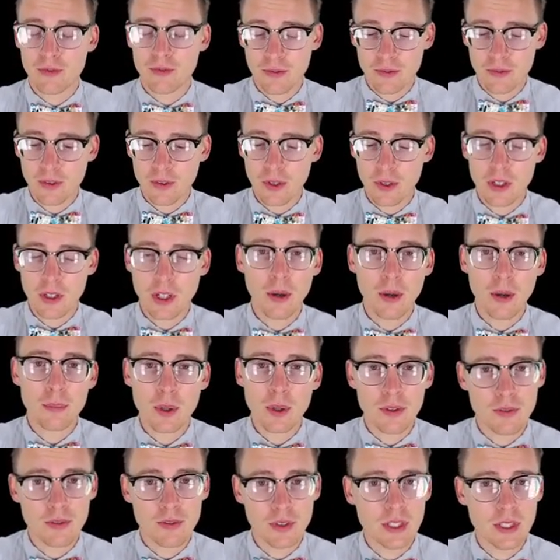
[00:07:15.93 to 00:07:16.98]
for a
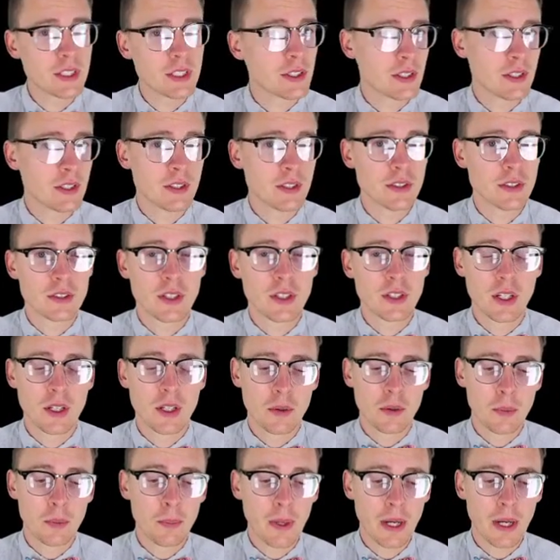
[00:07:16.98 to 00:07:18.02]
number of reasons,
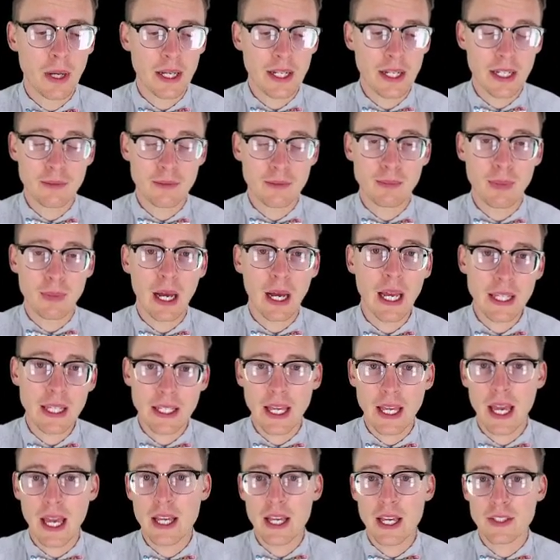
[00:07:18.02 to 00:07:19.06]
but in my
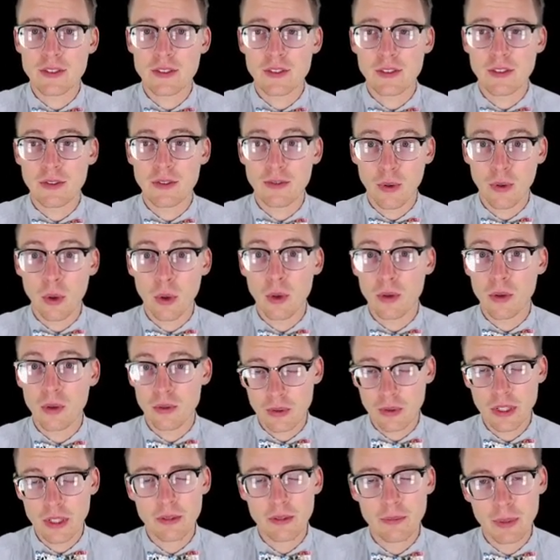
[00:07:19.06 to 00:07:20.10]
case, for
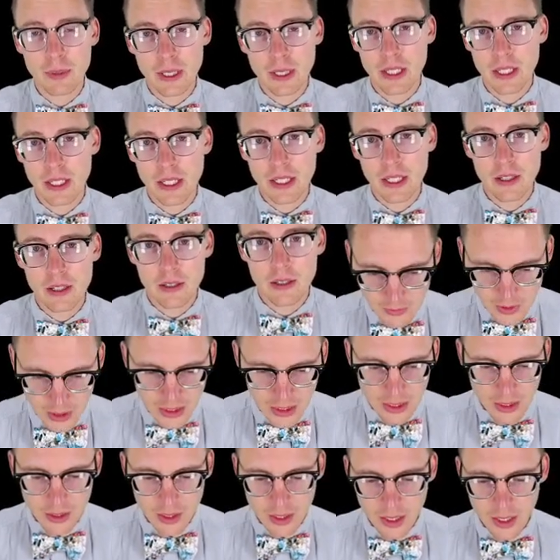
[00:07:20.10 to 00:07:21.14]
readability.
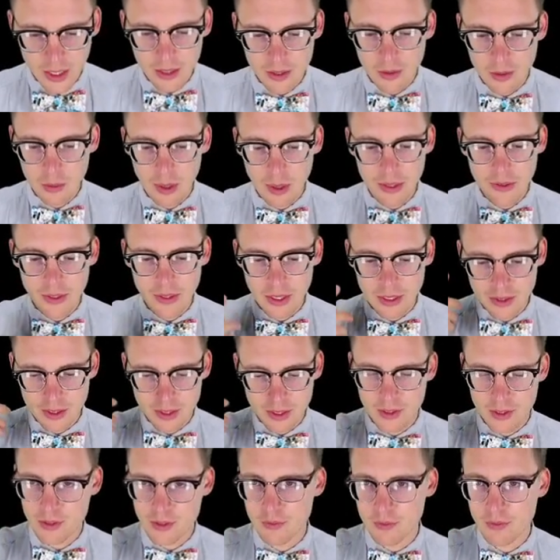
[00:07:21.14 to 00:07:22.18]
The other one that
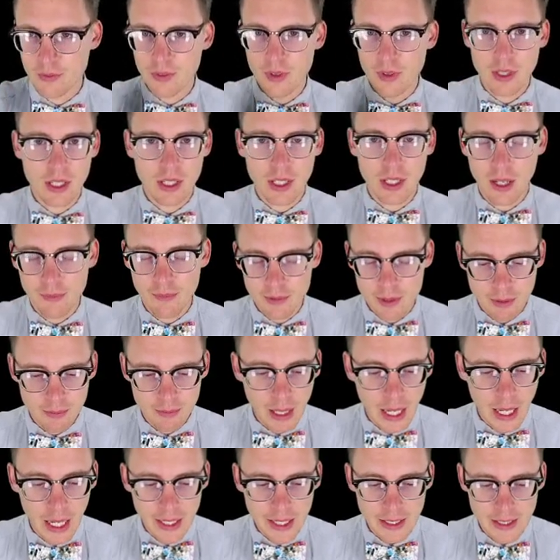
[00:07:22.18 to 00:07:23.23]
just comes to
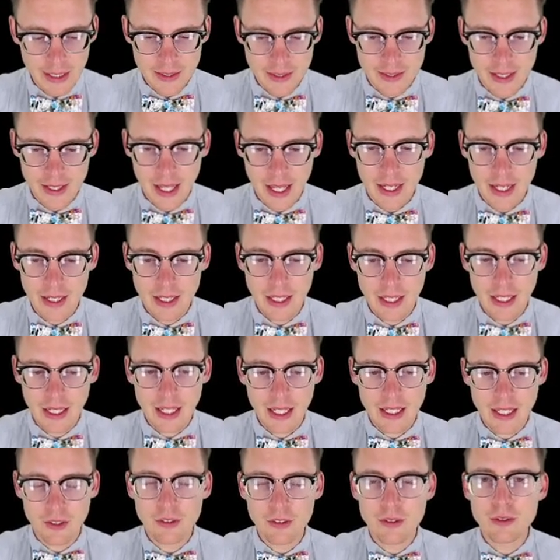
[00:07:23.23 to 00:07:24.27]
mind is that
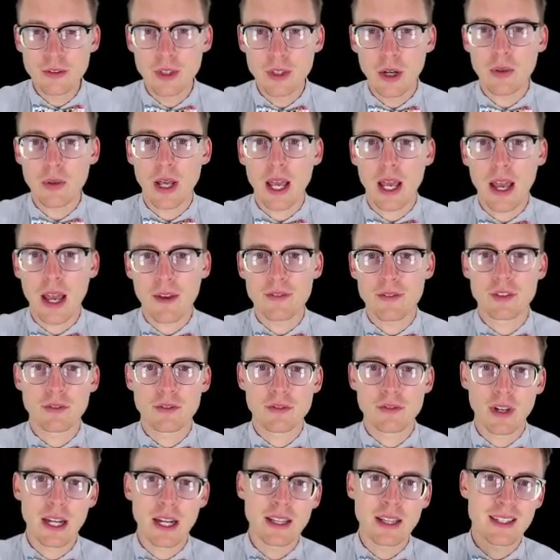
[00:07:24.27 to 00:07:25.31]
you don't have to
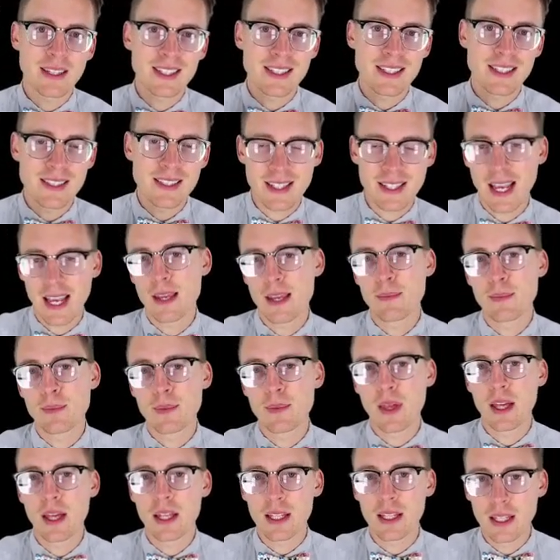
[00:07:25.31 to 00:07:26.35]
write the same
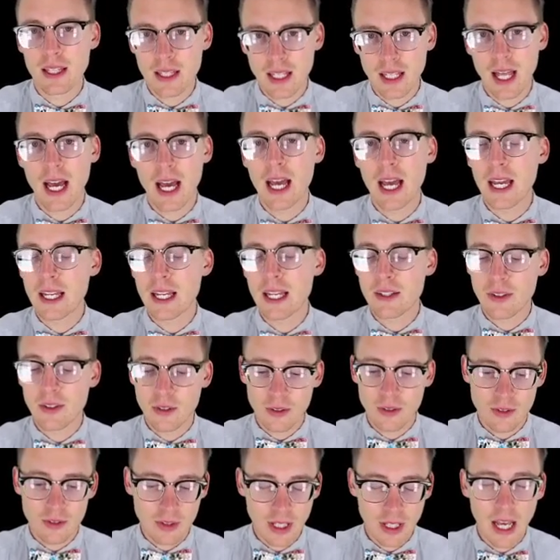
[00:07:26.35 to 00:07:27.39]
line
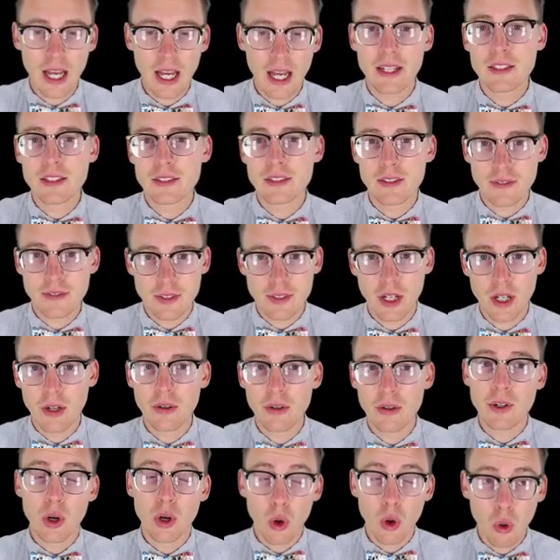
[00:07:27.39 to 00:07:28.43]
or lines of
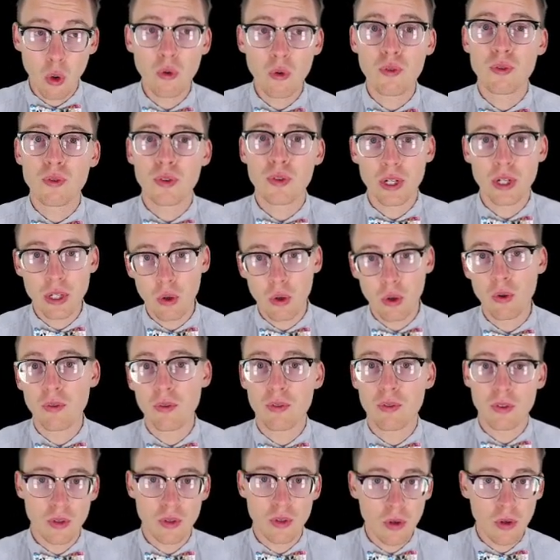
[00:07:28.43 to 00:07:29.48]
code over and
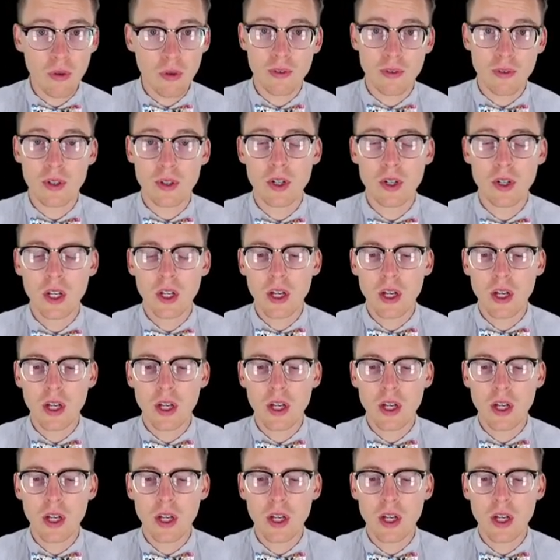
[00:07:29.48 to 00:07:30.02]
over and over.